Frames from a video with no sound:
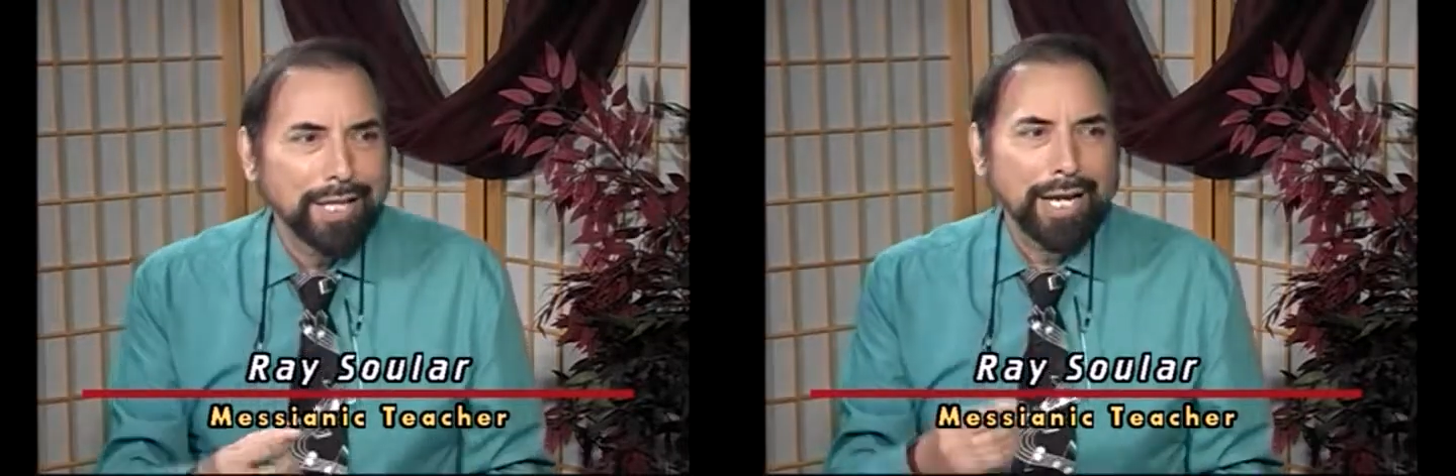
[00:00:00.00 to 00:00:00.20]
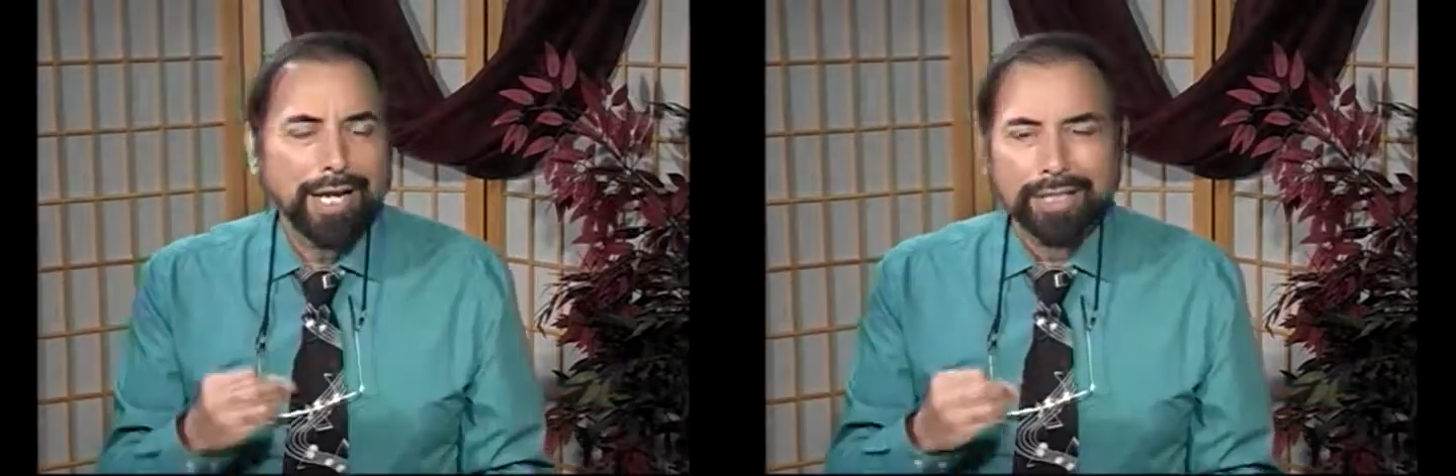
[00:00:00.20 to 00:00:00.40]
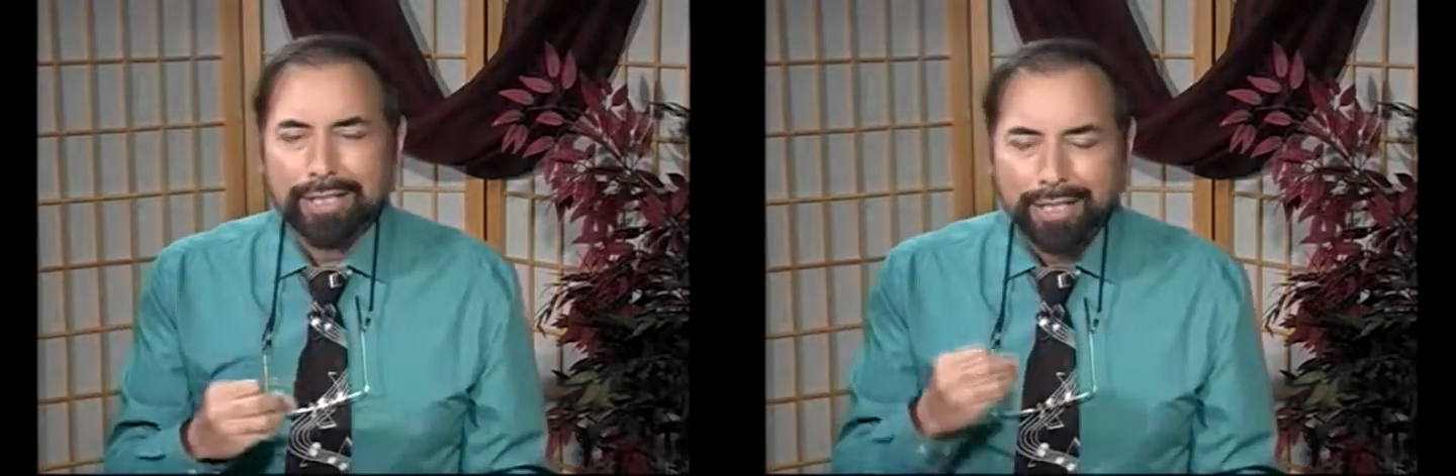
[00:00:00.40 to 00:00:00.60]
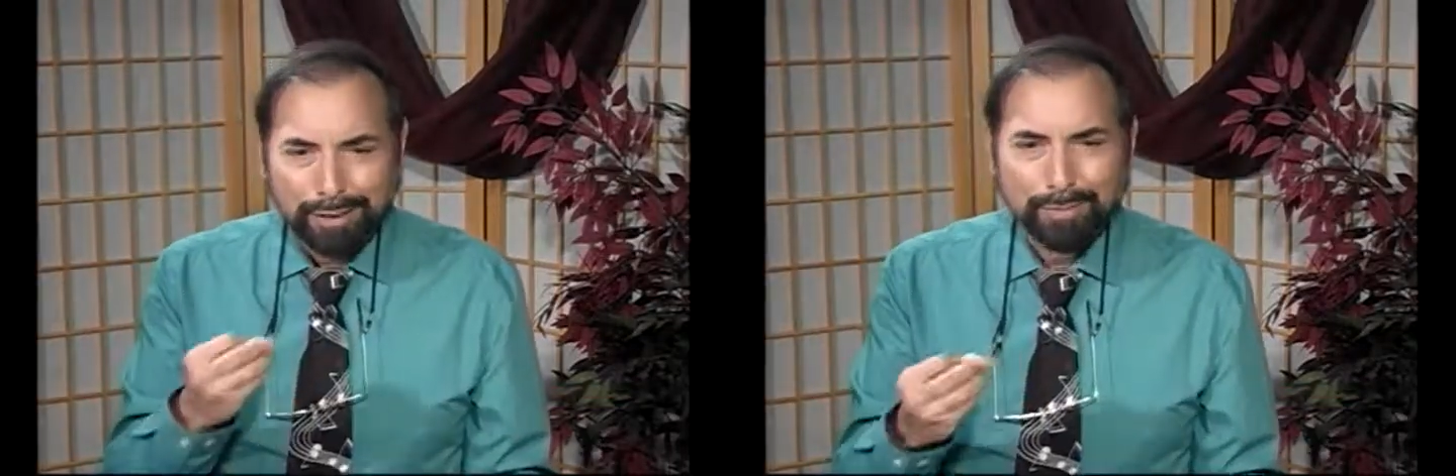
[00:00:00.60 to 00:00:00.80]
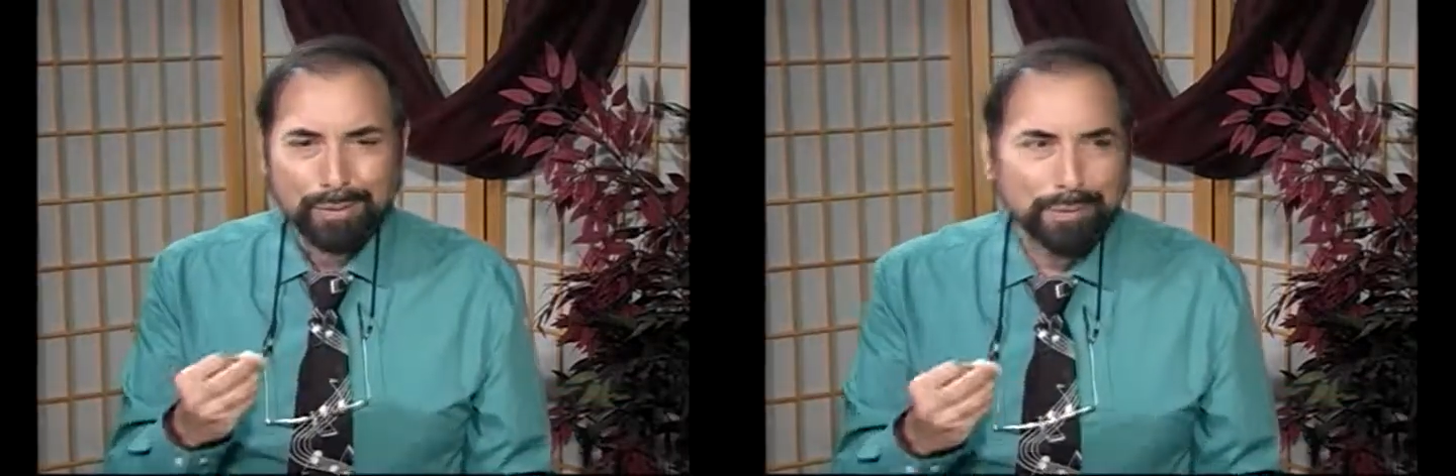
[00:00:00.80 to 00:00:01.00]
And in
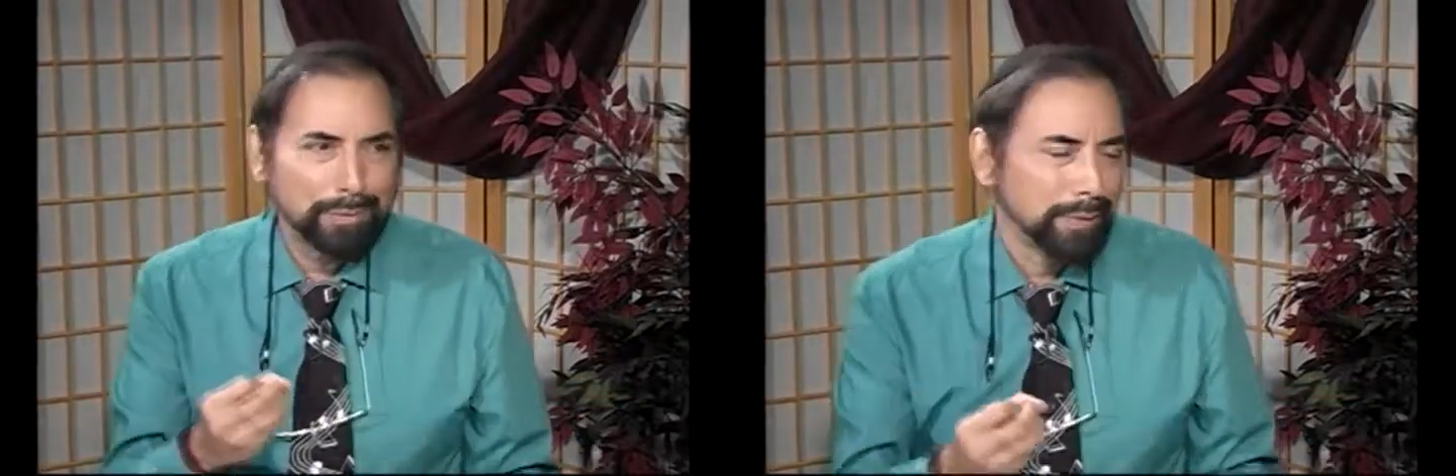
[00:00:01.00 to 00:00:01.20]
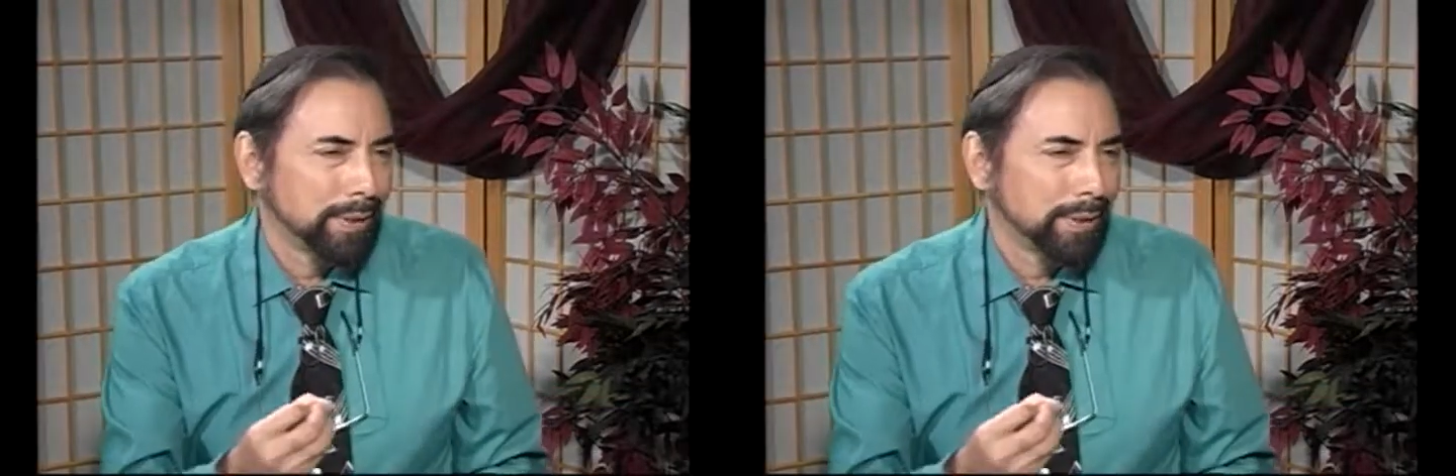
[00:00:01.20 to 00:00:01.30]
Hebrew,